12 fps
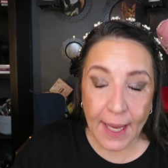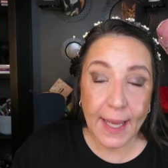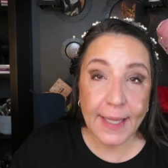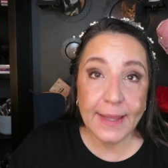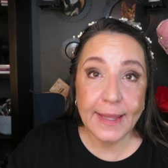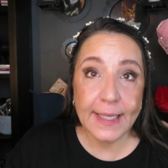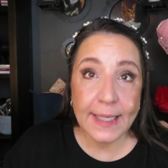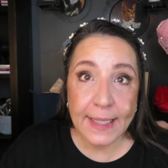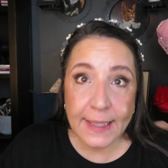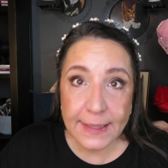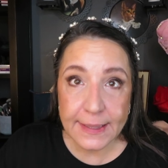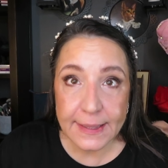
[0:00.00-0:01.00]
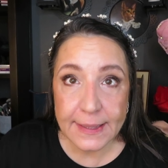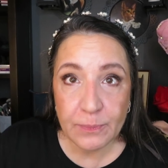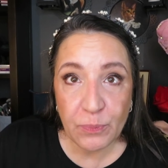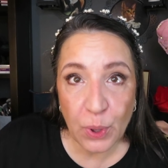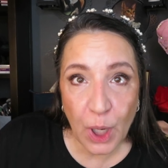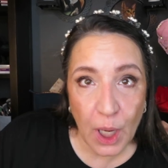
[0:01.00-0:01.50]
And this
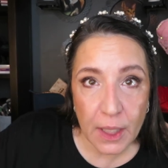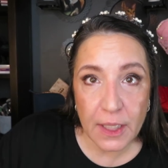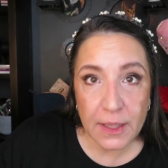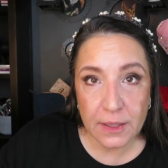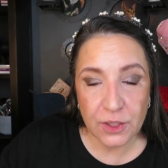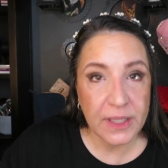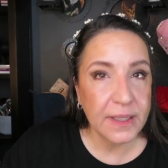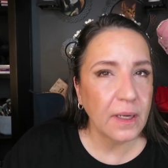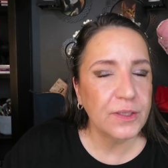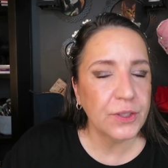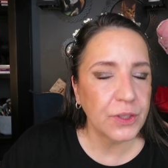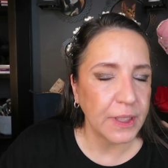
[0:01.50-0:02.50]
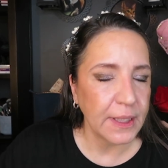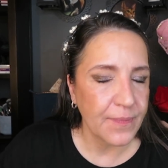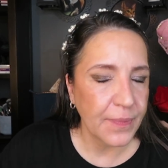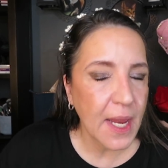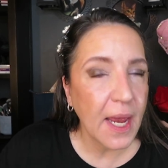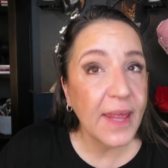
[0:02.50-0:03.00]
product, oh sorry,
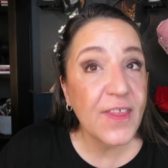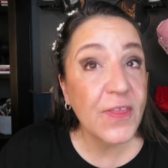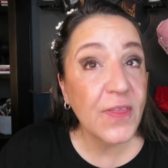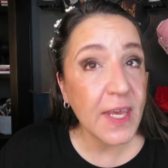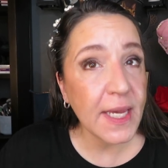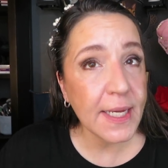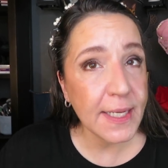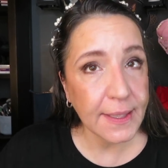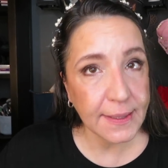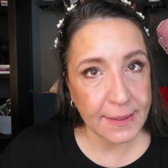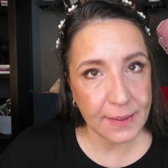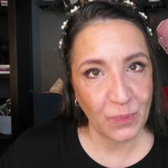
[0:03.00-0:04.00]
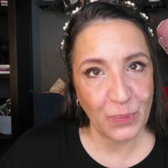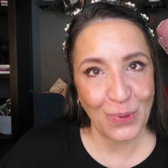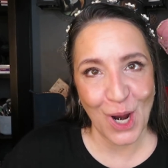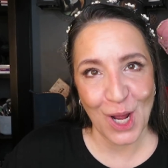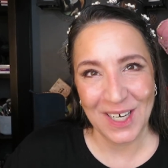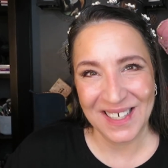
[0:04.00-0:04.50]
these
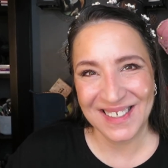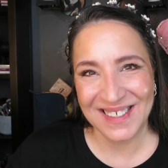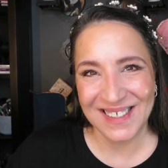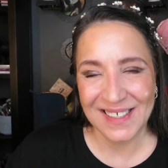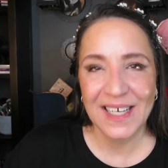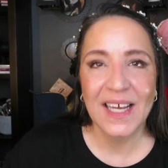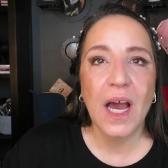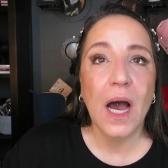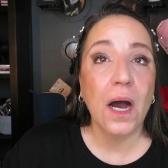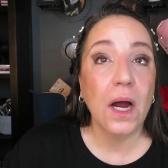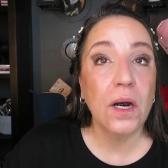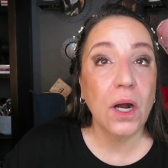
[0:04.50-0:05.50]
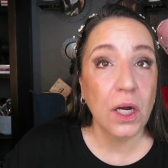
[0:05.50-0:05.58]
products are